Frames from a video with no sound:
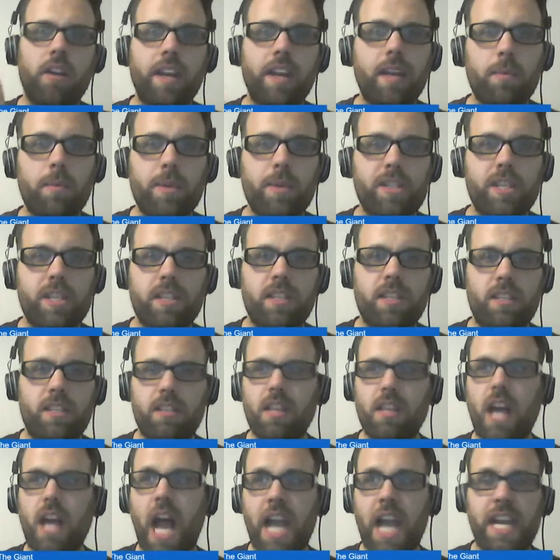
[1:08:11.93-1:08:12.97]
which is
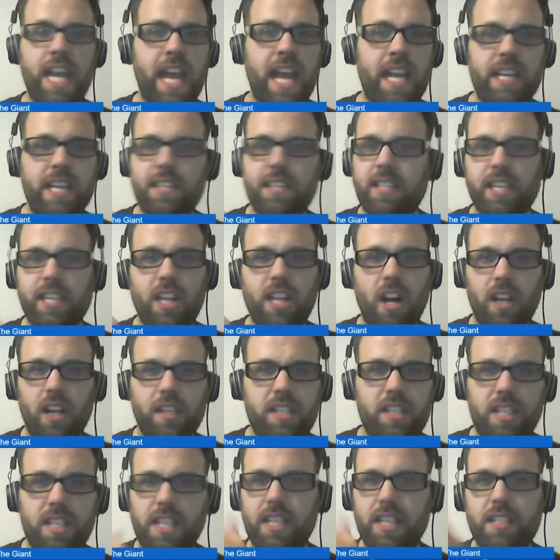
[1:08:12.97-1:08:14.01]
Ainan is the
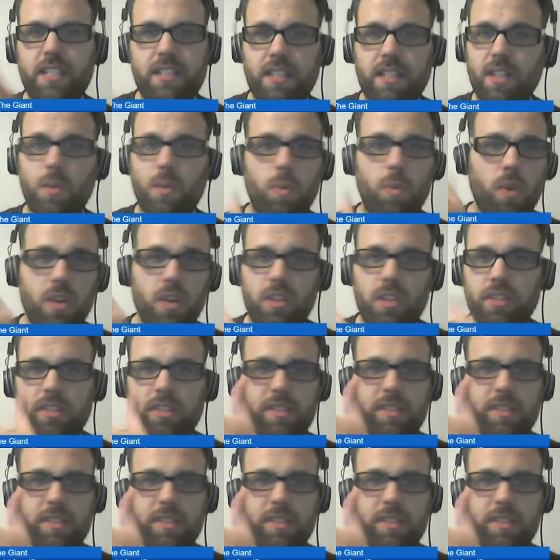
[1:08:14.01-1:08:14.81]
continent in the world.